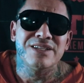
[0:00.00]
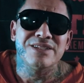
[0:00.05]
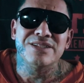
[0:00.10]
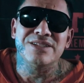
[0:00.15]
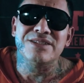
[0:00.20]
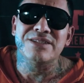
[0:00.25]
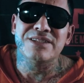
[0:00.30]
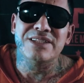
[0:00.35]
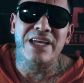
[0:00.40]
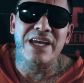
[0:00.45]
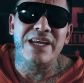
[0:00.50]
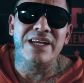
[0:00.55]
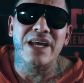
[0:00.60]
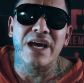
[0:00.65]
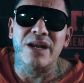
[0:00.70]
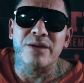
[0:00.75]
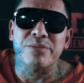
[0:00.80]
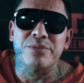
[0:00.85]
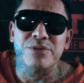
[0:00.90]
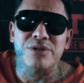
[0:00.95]
Just staying
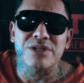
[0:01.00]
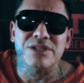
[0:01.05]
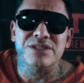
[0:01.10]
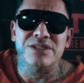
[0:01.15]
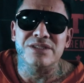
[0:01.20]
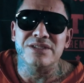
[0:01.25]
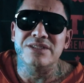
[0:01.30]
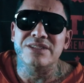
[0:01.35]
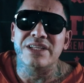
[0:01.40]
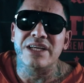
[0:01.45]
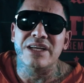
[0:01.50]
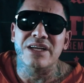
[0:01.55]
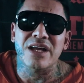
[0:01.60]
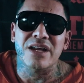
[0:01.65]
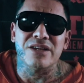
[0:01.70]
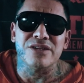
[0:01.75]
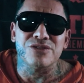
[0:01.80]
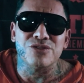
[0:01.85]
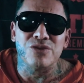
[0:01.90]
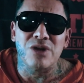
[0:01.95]
out of prison, staying
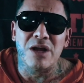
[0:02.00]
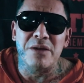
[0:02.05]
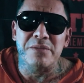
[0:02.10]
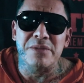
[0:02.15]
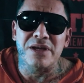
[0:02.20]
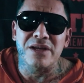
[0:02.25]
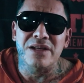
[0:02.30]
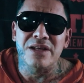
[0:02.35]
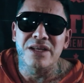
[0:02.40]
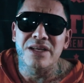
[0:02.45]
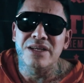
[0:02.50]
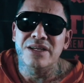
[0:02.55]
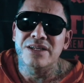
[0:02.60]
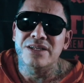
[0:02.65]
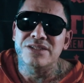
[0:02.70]
out of drama.